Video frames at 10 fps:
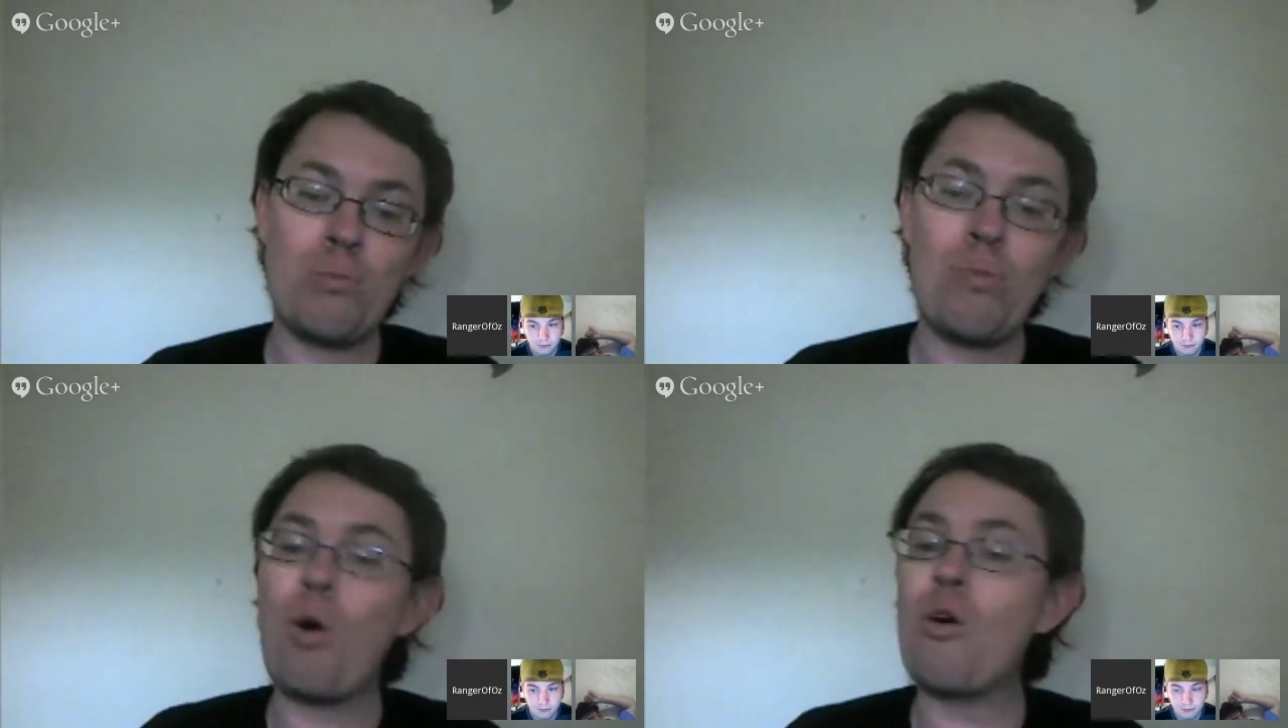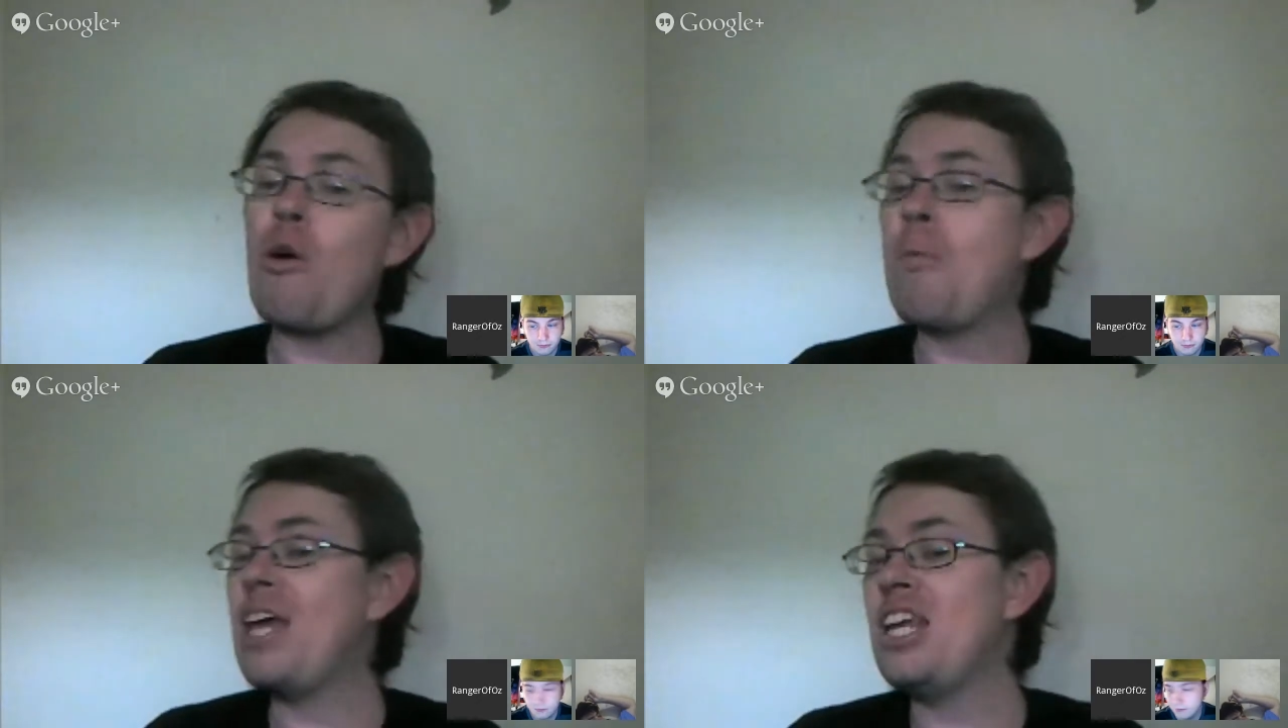
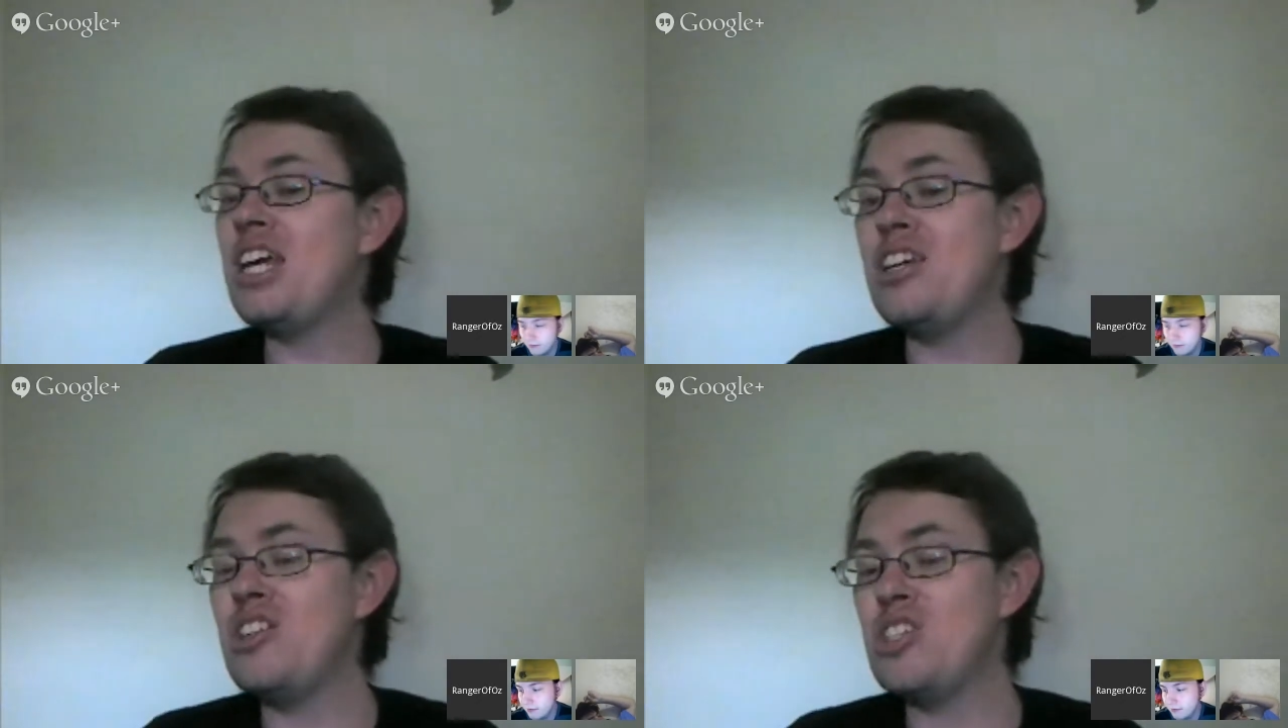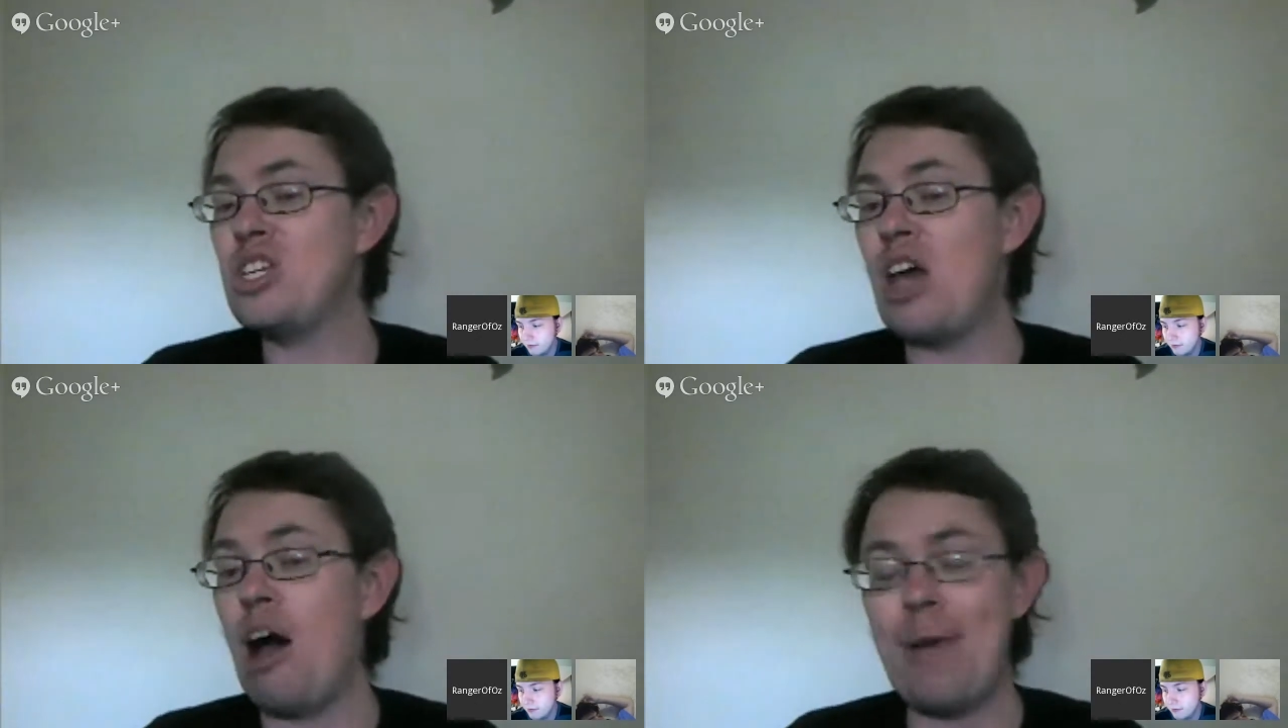more
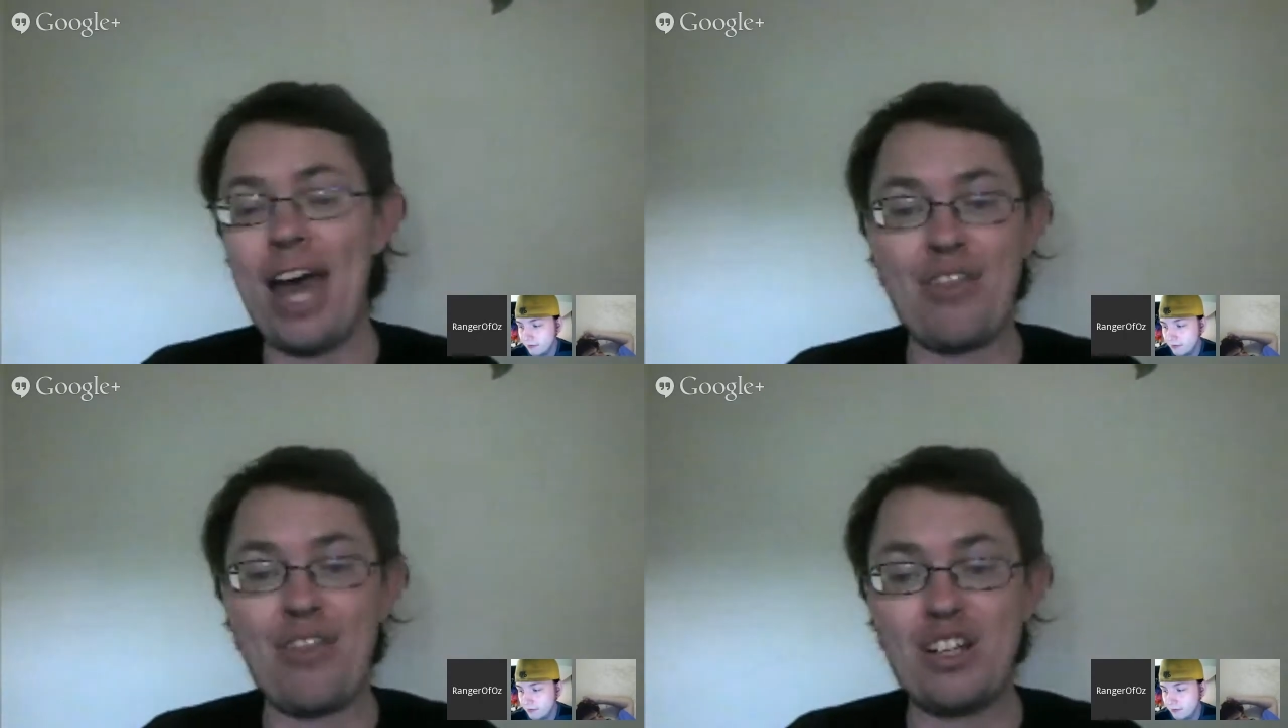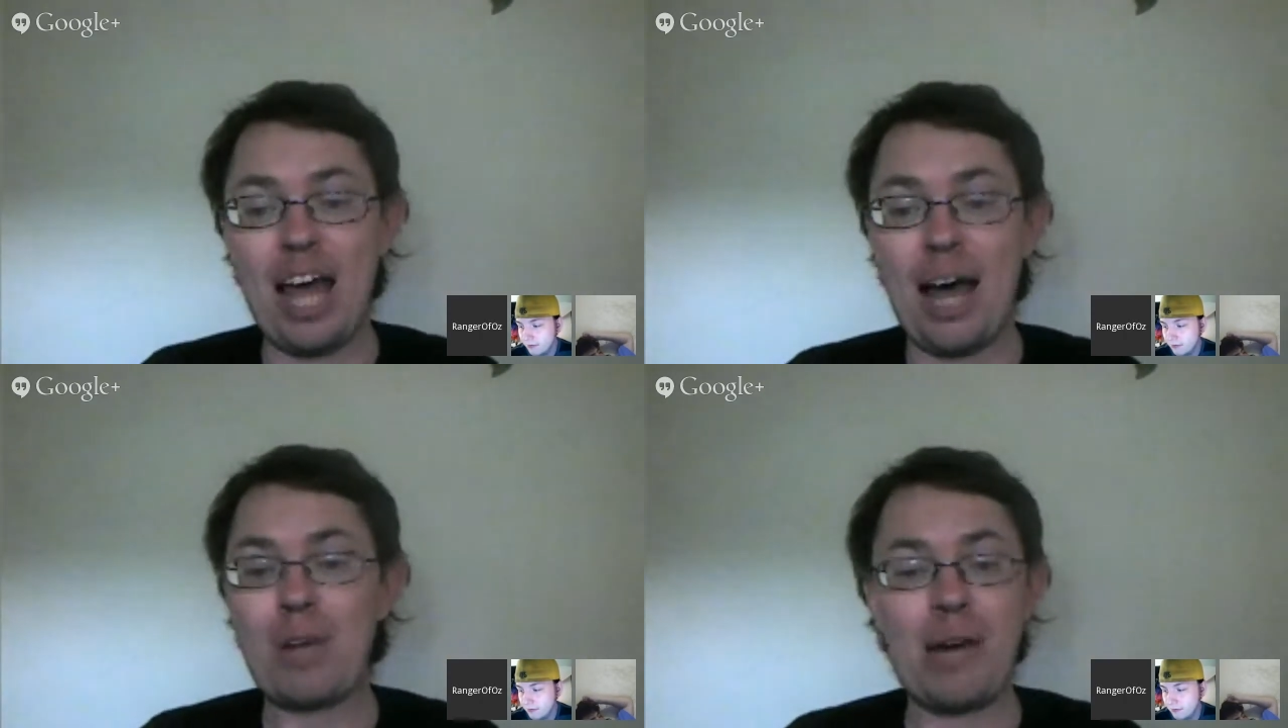opinions about
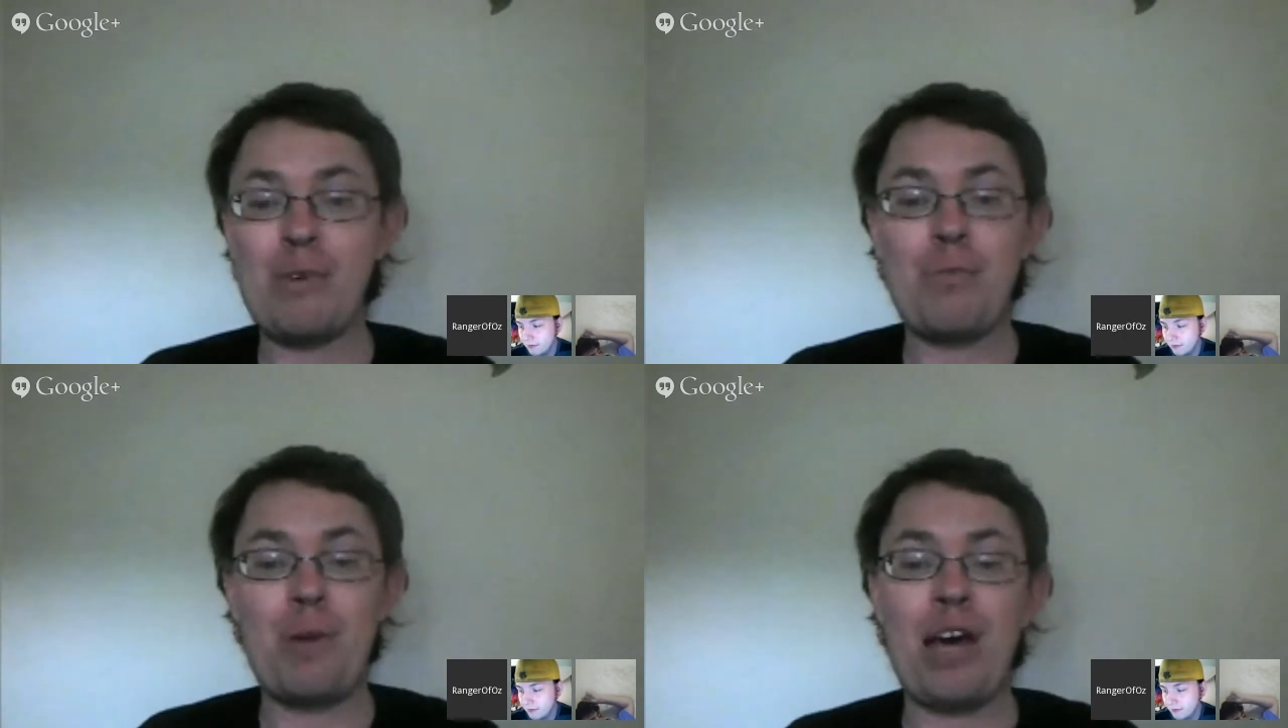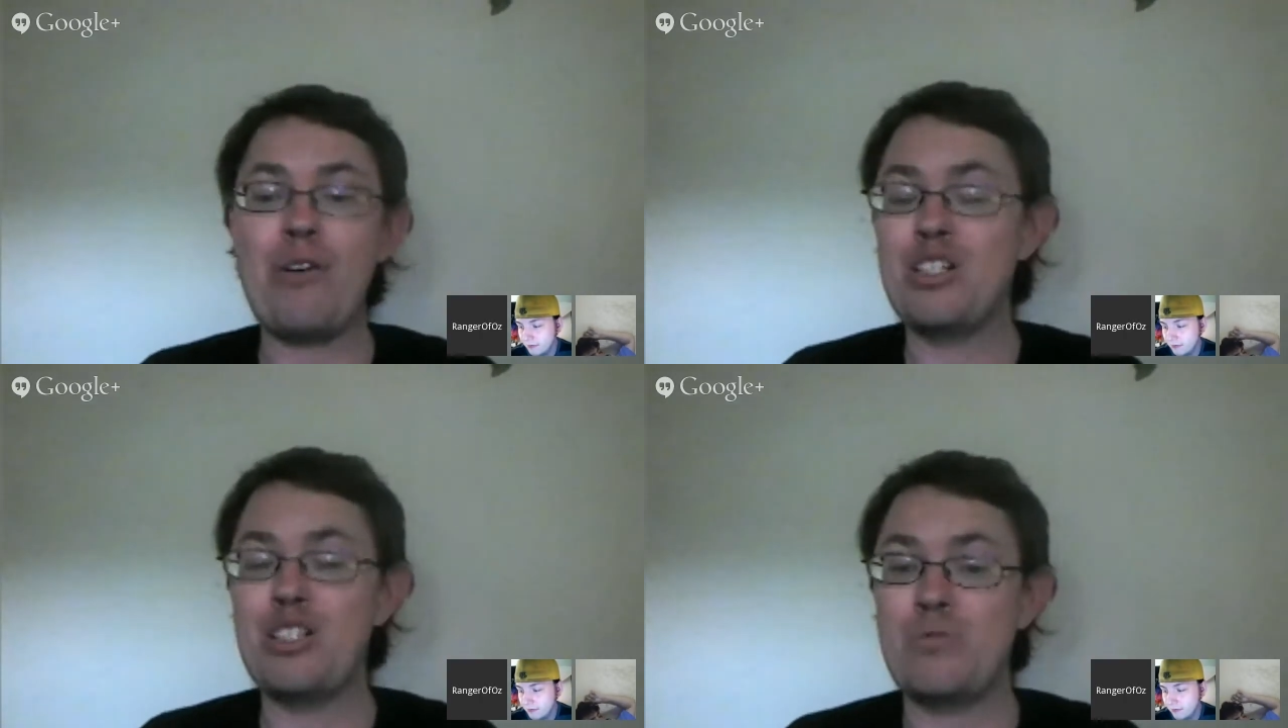the upcoming
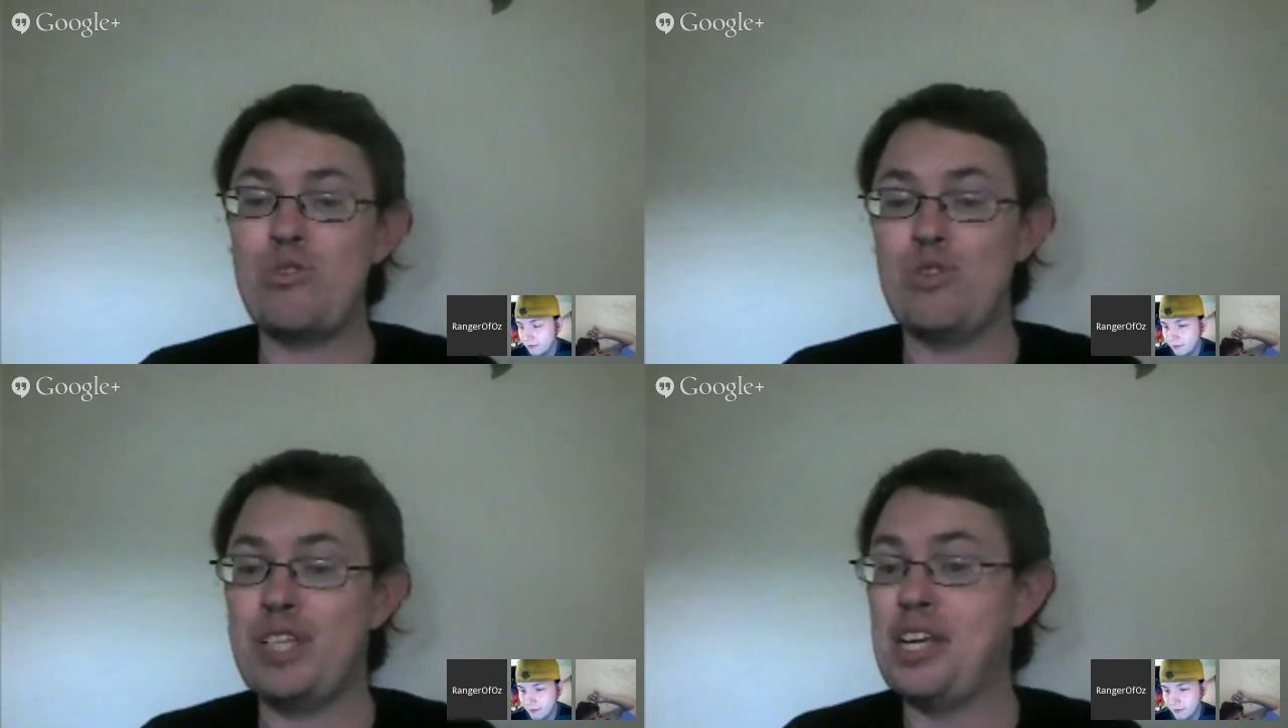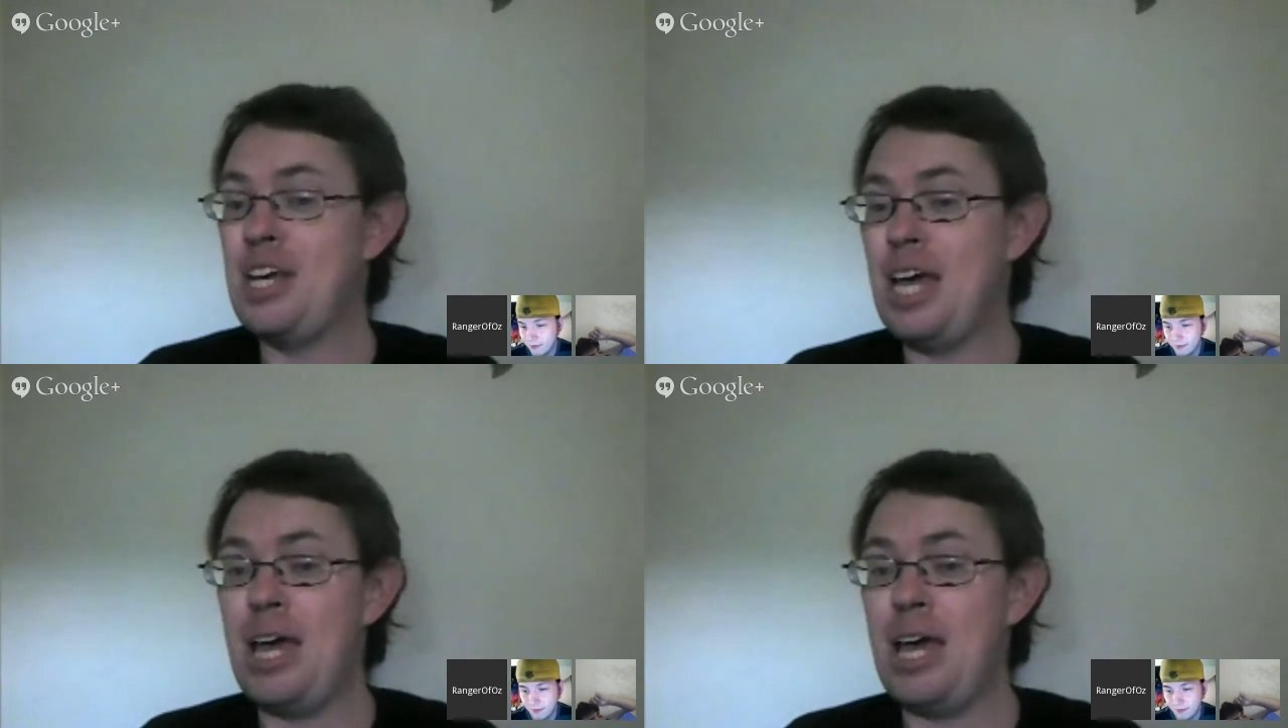Power Rangers movie.